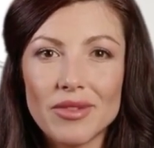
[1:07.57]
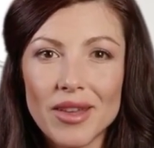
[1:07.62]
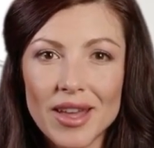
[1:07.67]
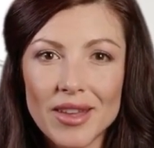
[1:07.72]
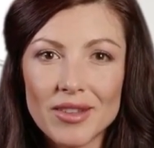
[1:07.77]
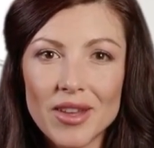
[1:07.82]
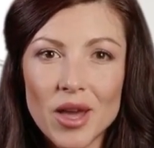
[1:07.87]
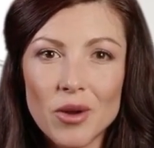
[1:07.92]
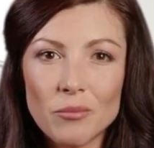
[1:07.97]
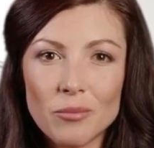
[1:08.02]

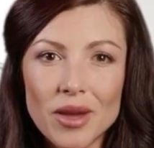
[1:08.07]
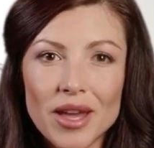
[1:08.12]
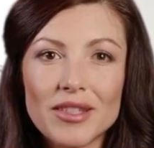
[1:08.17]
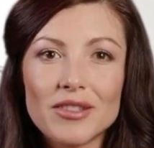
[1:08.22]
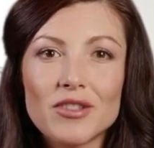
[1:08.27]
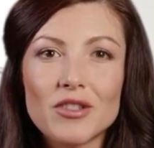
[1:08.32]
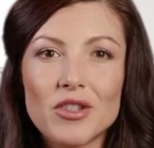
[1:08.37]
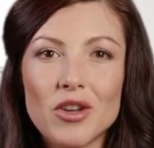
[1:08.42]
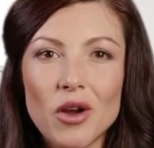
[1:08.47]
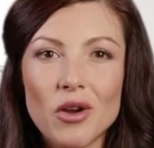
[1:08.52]

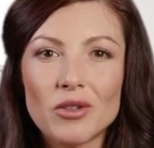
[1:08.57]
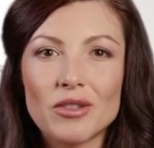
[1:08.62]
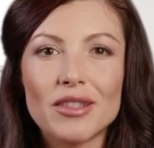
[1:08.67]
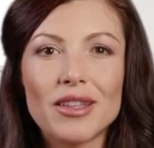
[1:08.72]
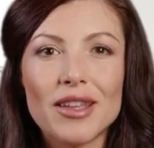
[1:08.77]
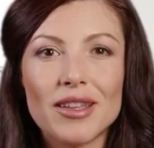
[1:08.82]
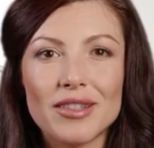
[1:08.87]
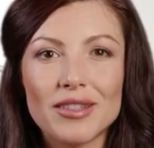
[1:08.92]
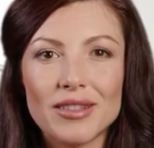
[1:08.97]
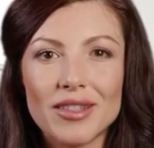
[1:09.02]
Income-Based Job
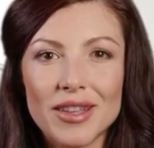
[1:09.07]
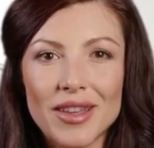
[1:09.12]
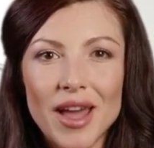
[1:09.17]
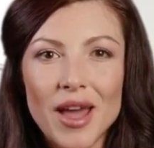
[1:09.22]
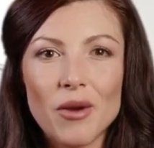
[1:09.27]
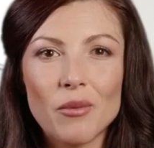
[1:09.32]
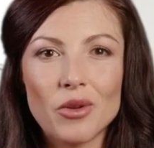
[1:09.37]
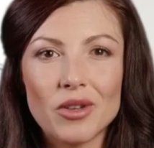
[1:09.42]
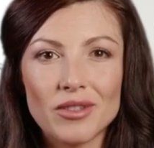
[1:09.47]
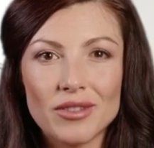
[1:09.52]
Seekers
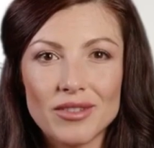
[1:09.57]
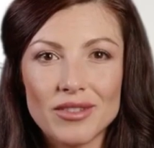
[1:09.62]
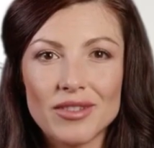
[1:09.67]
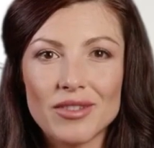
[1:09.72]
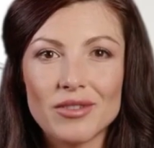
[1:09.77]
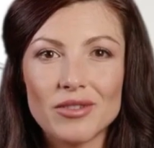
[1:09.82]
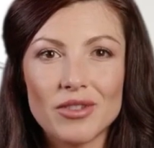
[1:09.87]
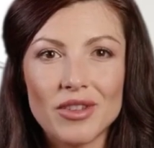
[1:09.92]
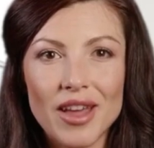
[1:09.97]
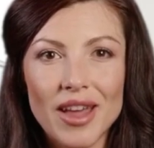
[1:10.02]
Allowance,
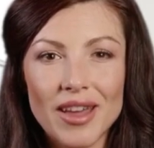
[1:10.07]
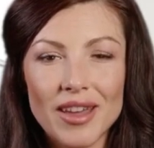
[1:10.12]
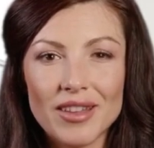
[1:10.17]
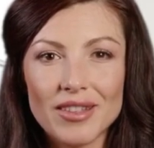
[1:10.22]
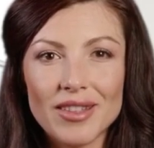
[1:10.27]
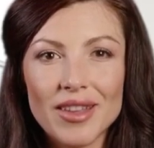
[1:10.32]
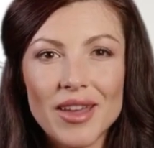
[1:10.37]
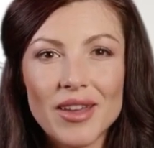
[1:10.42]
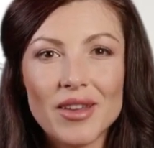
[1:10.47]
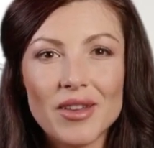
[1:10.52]

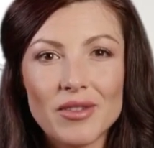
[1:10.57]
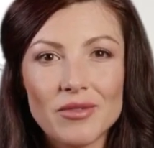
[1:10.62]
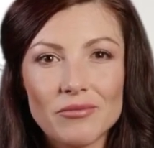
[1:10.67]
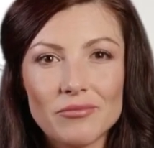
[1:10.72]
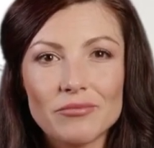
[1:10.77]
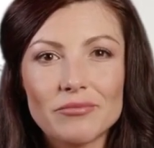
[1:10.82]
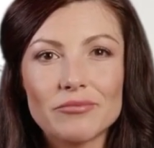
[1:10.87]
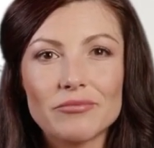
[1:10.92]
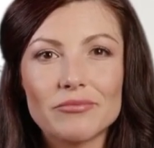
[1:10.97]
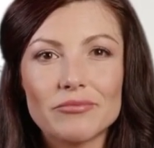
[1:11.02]
JSA.
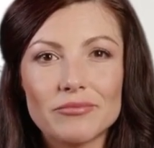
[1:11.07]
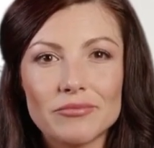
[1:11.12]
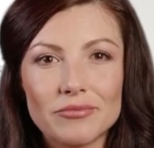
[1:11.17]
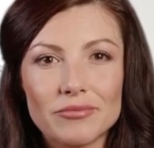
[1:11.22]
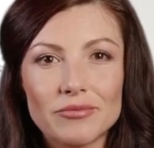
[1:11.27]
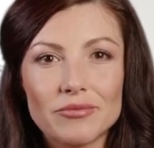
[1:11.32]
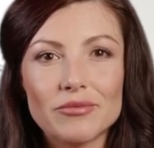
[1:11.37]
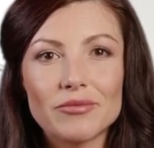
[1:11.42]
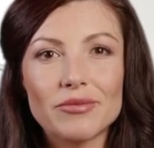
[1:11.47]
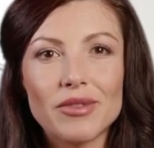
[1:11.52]

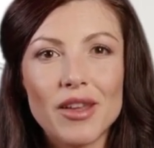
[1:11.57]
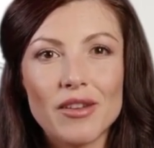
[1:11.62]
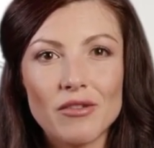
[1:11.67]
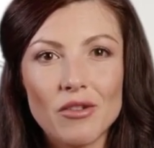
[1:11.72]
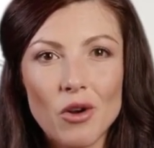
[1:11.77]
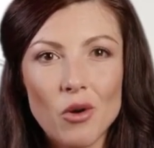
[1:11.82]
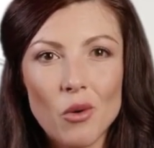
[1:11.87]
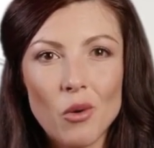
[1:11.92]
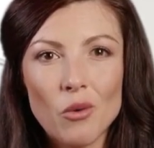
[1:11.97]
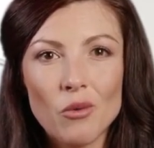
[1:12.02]
If
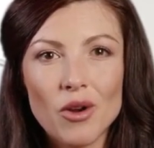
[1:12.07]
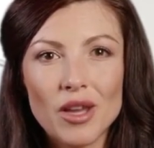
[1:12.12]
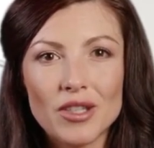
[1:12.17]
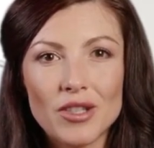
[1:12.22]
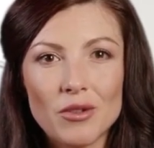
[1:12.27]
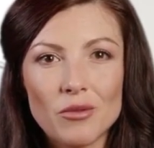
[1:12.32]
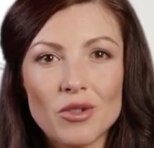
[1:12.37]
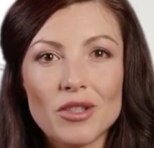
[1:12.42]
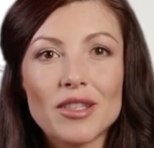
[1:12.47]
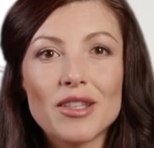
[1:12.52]
you're
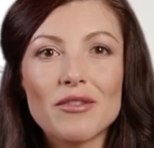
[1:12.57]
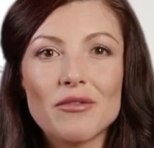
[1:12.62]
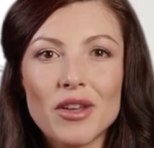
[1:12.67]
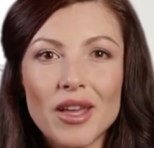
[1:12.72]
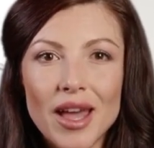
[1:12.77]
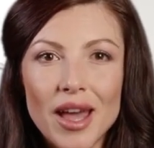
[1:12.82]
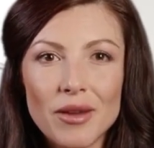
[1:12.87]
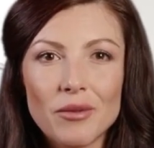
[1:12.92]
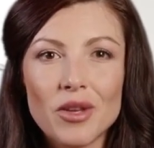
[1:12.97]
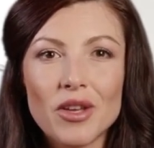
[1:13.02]
already
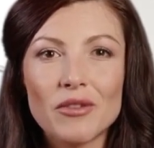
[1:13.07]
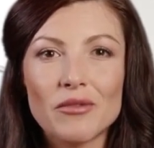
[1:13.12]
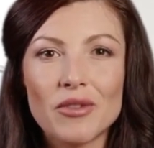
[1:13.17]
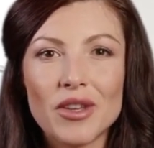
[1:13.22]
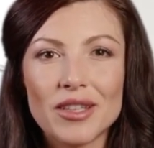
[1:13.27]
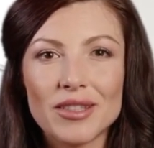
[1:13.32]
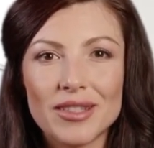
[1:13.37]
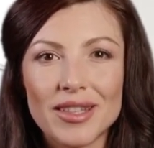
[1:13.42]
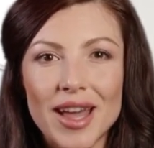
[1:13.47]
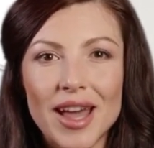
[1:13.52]
receiving any of
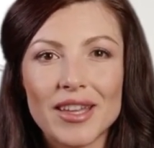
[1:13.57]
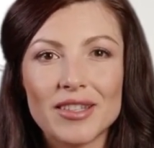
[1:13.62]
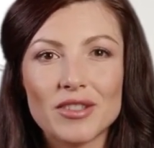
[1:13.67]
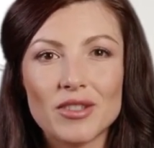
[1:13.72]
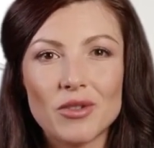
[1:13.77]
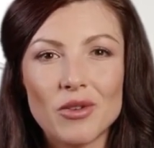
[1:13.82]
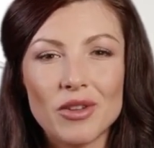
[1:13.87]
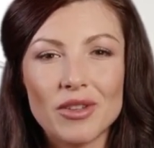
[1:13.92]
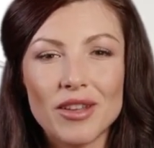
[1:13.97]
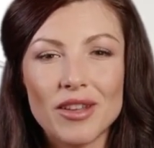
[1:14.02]
these
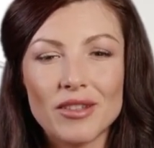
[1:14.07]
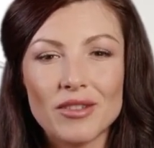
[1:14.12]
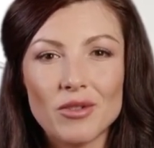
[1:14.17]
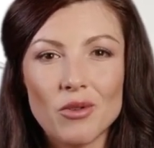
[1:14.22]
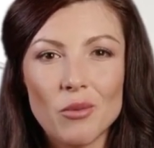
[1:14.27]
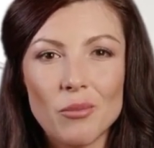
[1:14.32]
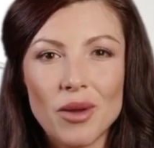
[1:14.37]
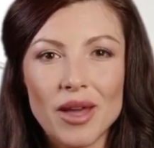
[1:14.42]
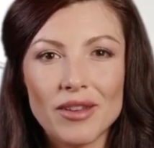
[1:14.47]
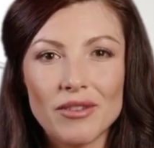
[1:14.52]
tax credits
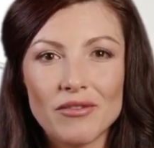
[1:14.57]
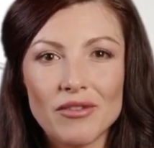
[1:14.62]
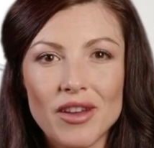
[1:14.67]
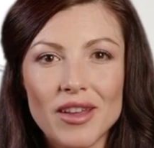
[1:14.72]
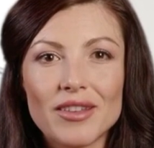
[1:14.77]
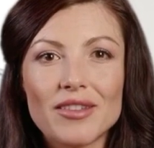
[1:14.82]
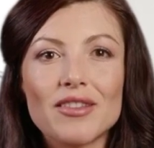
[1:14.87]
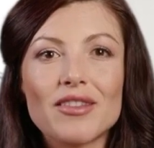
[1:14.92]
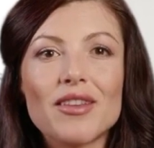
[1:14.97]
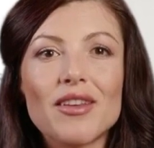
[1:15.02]
or
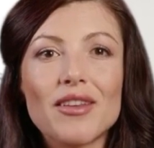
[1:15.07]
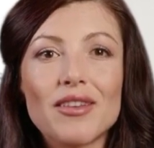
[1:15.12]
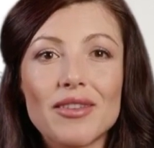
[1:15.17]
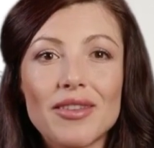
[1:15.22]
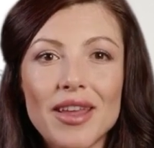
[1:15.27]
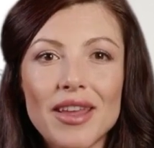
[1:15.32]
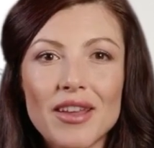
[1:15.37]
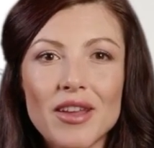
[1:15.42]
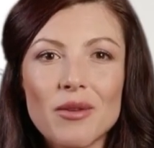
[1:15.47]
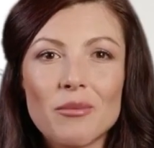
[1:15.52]
benefits,
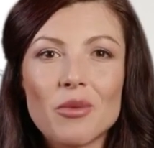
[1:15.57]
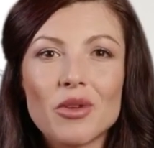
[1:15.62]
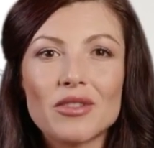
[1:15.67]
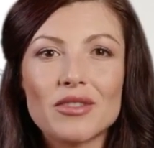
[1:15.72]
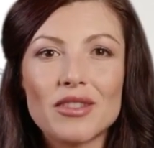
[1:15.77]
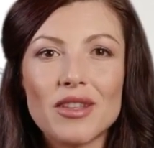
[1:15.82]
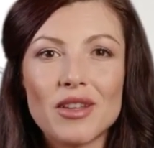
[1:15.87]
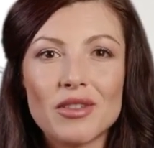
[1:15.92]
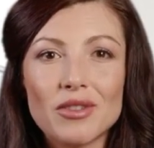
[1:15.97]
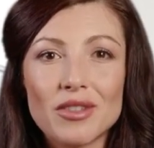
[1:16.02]
then you
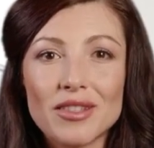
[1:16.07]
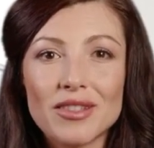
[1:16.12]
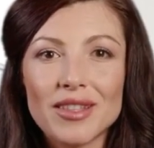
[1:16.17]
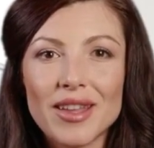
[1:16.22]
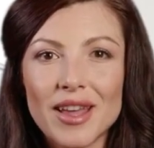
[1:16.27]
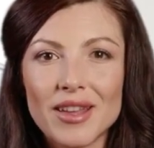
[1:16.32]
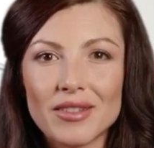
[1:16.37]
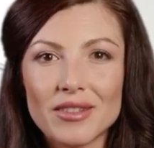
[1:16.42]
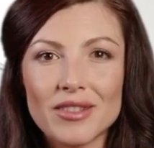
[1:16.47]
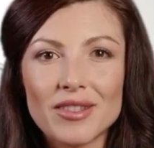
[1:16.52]
must
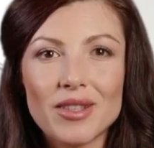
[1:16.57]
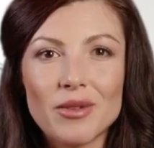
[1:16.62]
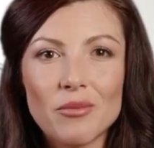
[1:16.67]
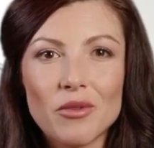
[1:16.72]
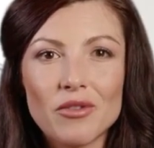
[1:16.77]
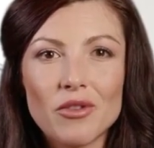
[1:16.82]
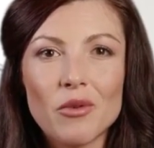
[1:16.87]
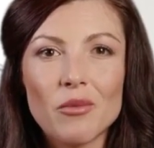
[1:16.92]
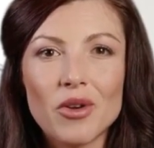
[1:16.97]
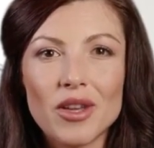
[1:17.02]
understand some
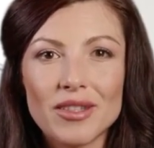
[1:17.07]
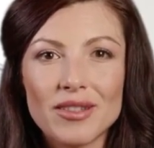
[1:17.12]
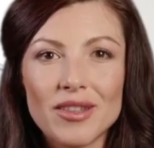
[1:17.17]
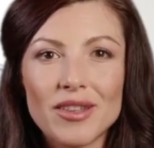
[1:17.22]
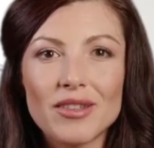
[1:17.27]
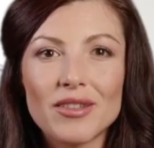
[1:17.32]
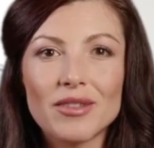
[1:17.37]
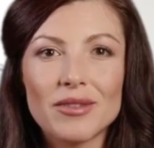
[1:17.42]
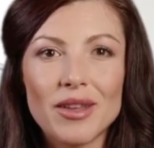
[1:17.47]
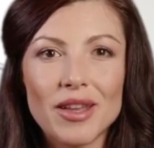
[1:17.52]
of the
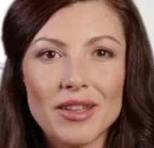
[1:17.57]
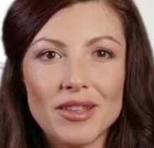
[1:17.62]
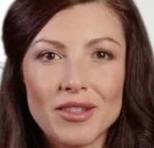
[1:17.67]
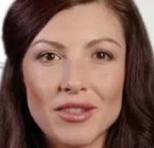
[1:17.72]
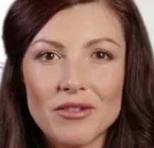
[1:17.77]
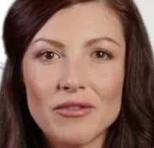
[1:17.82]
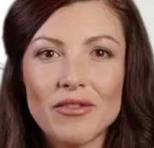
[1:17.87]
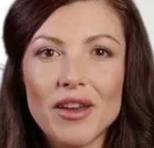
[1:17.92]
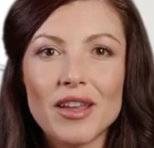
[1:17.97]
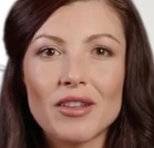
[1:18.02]
reasons that could
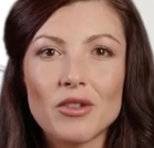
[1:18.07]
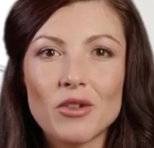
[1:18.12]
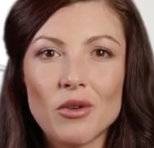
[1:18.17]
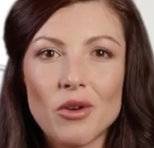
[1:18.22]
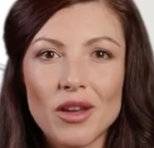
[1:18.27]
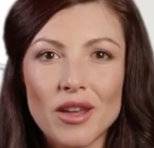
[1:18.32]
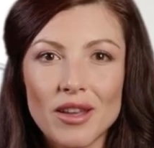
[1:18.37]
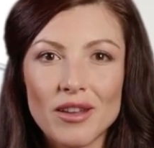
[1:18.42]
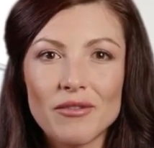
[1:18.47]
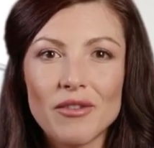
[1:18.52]
affect your
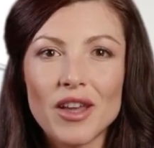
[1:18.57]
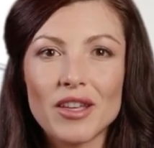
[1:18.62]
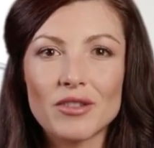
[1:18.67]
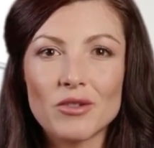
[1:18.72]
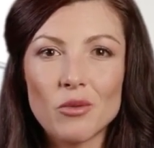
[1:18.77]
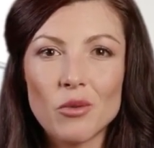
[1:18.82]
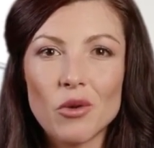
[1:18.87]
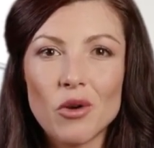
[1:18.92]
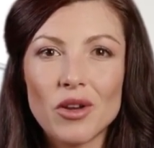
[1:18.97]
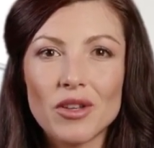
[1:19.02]

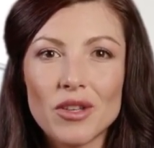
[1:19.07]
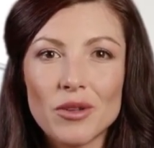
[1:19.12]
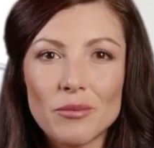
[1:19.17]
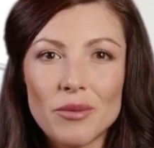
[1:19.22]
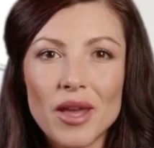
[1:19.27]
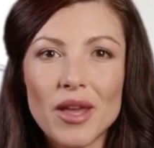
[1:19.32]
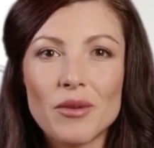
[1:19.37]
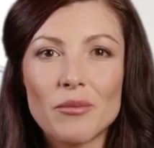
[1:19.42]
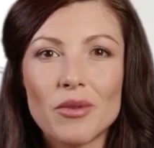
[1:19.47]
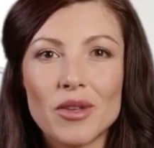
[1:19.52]
universal credit
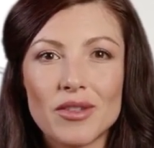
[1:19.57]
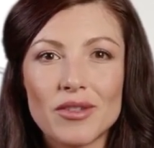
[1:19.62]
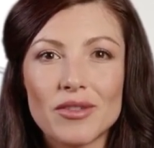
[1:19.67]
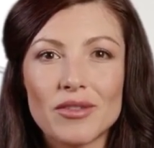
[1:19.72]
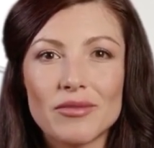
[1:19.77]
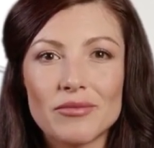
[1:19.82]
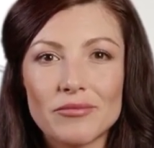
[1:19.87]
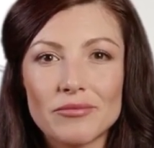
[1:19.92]
payment.